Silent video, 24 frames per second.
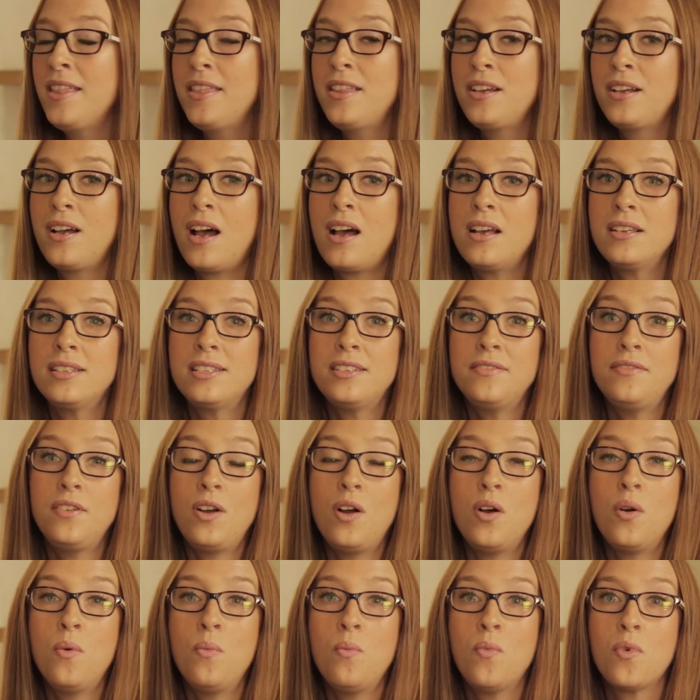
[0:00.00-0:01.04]
The cost of
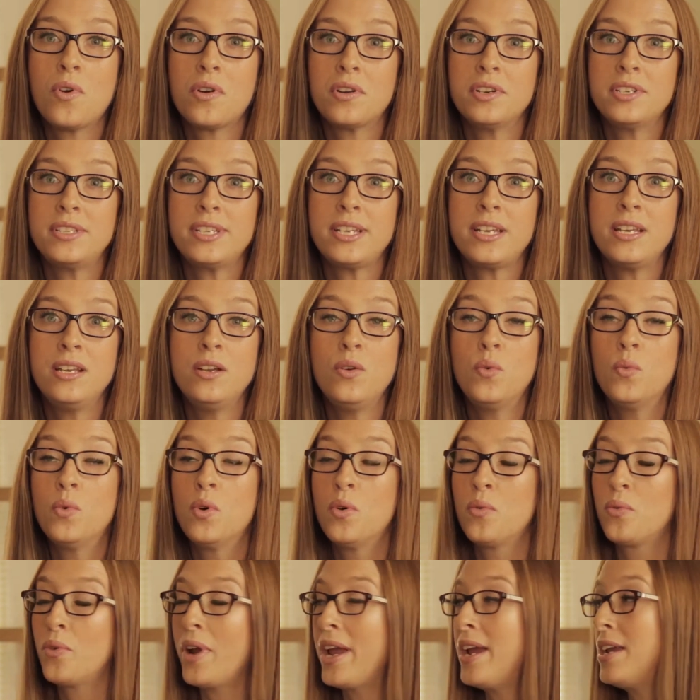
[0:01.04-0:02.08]
a home warranty
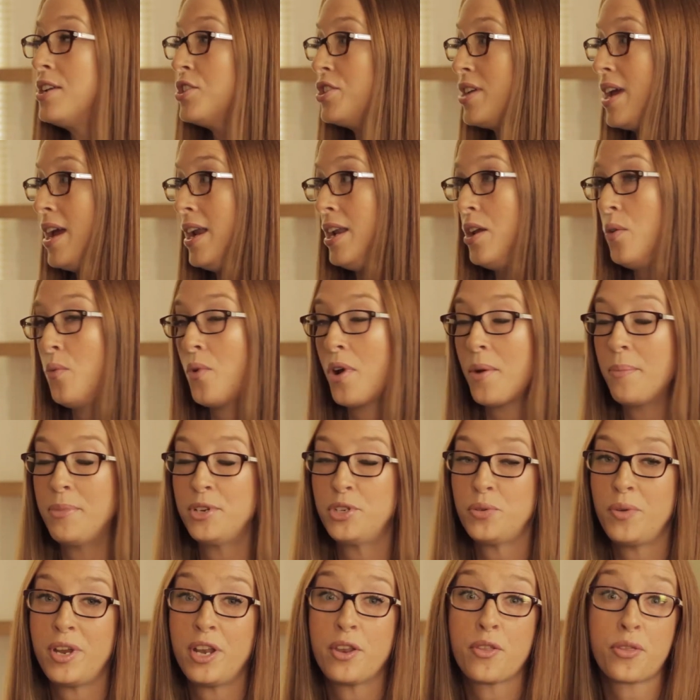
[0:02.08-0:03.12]
will range anywhere
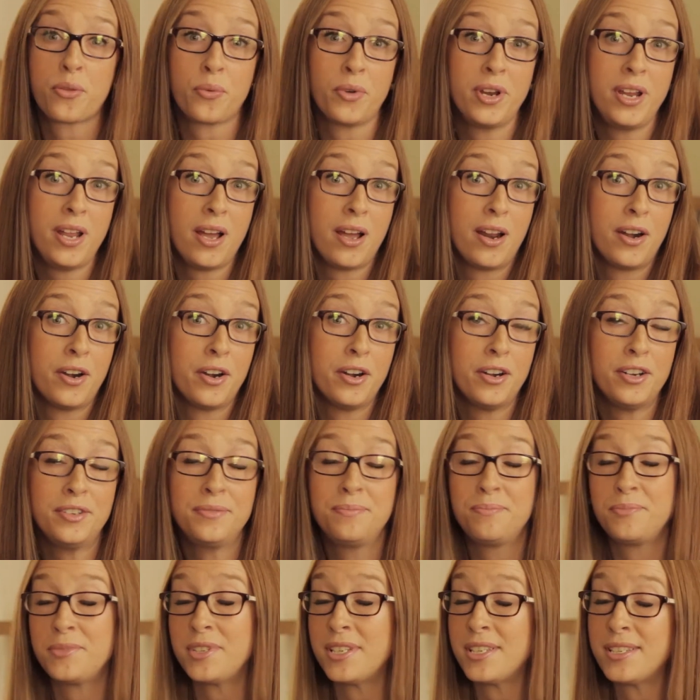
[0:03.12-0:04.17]
between
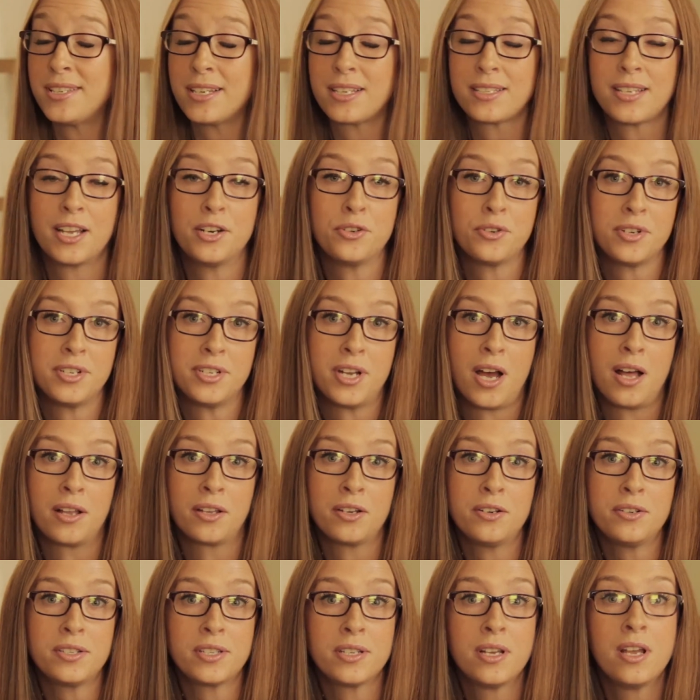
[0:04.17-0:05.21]
$300 to
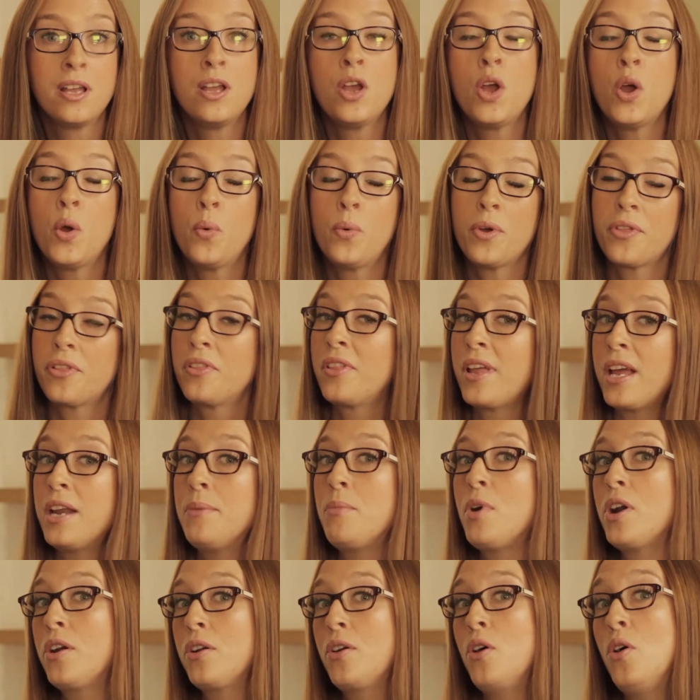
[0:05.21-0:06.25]
$600. With
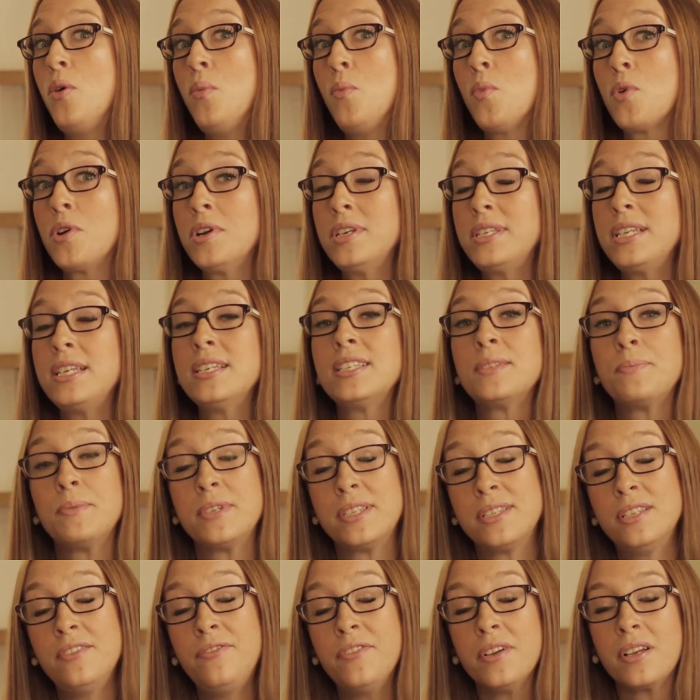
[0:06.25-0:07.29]
Landmark Home Warranty
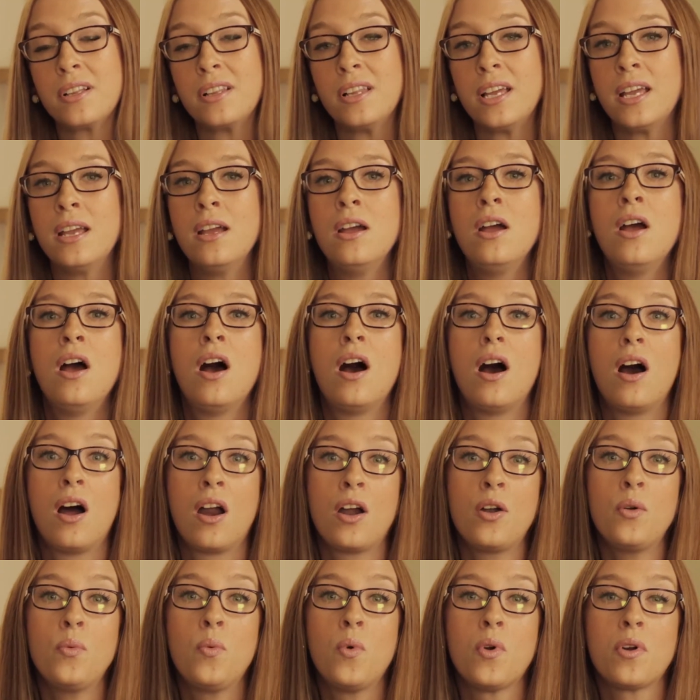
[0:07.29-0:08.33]
specifically,
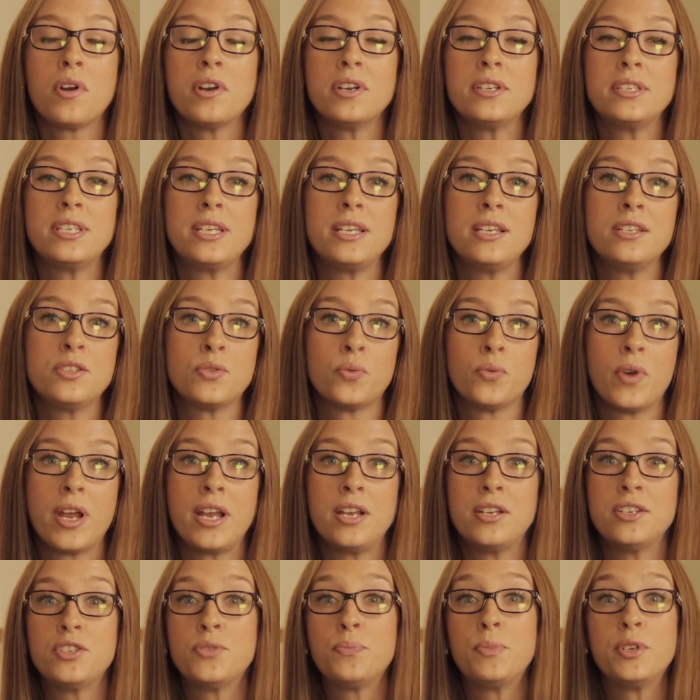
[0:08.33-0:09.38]
our warranties
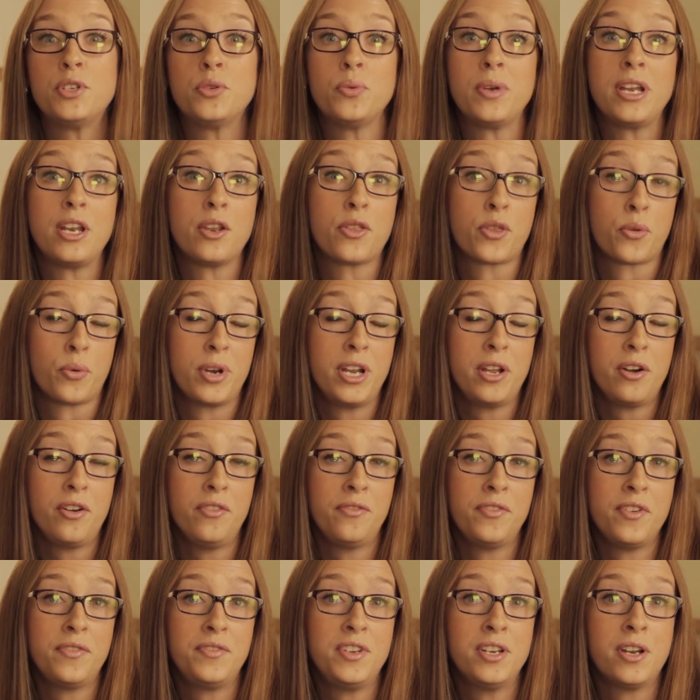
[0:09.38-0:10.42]
range between
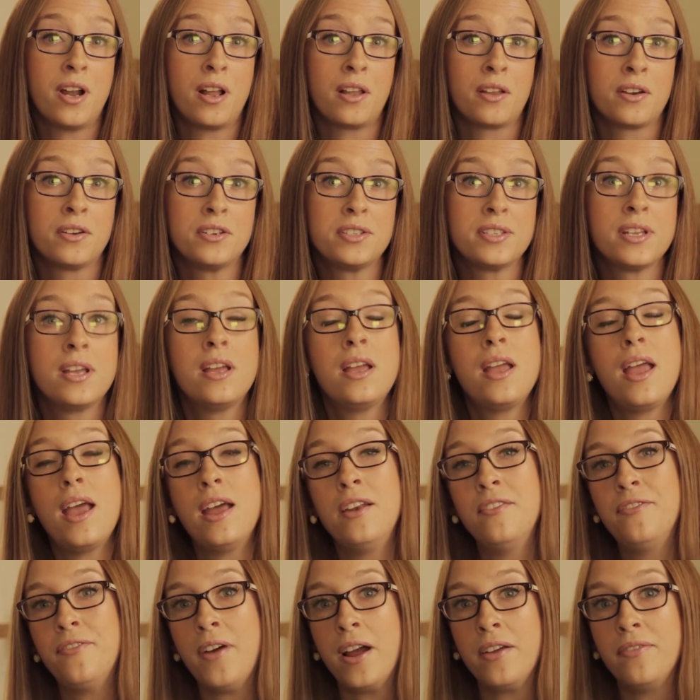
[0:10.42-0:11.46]
$350
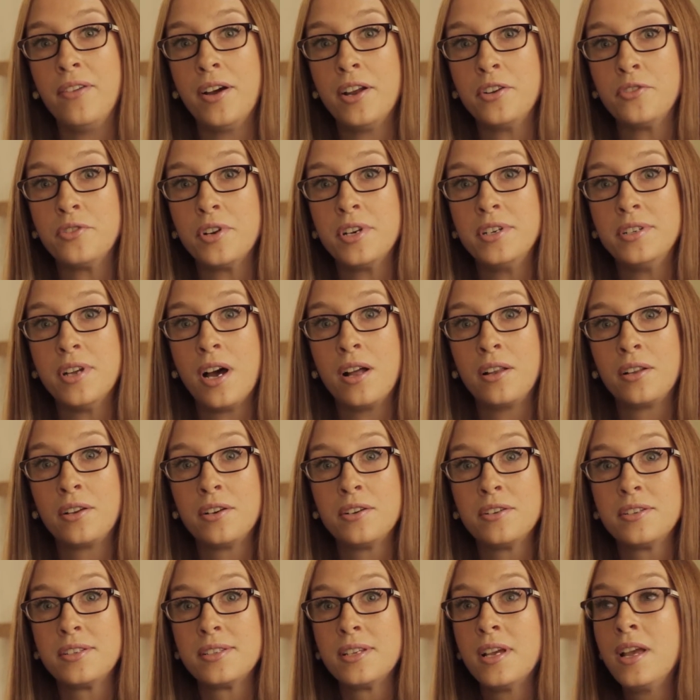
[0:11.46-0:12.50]
and
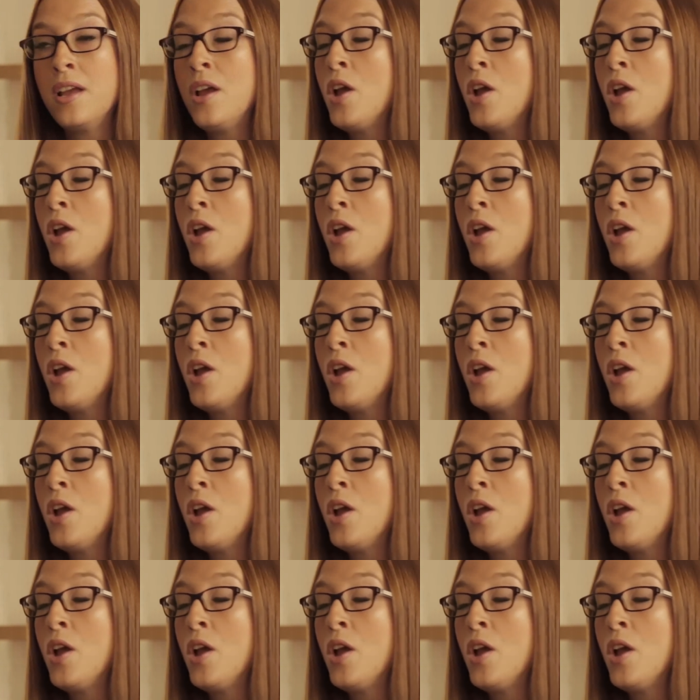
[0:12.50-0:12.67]
$500.